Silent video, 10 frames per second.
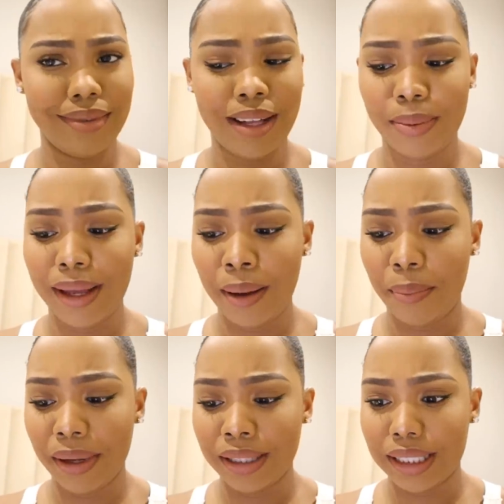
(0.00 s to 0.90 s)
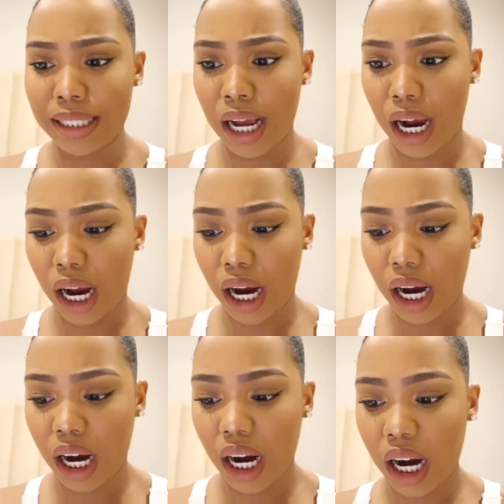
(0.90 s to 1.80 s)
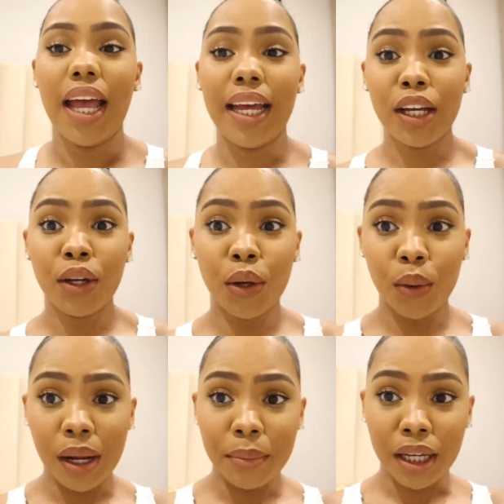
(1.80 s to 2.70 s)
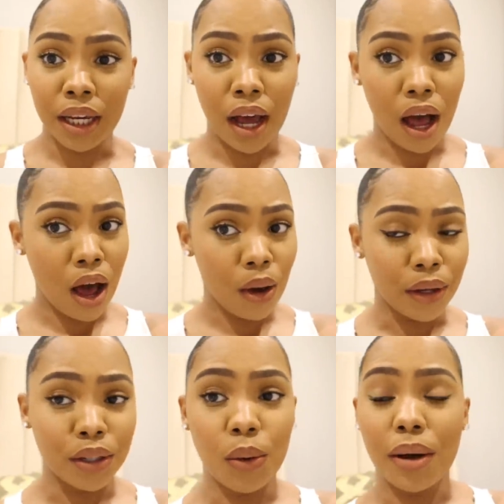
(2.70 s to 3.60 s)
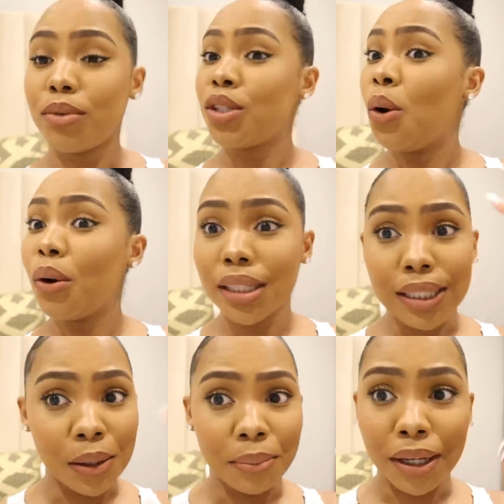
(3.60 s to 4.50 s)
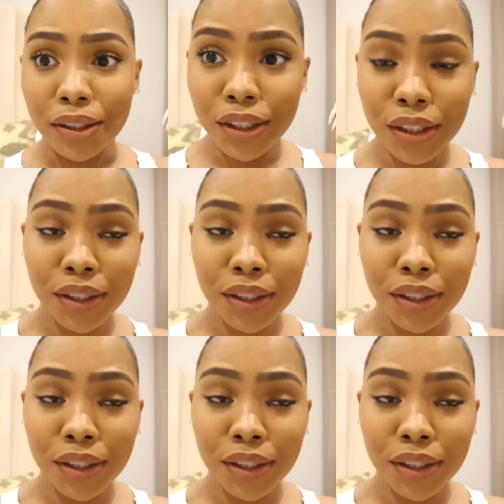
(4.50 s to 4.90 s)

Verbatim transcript: I'll be up and stuck. Anywho, let me go. I don't know why I'm talking so much.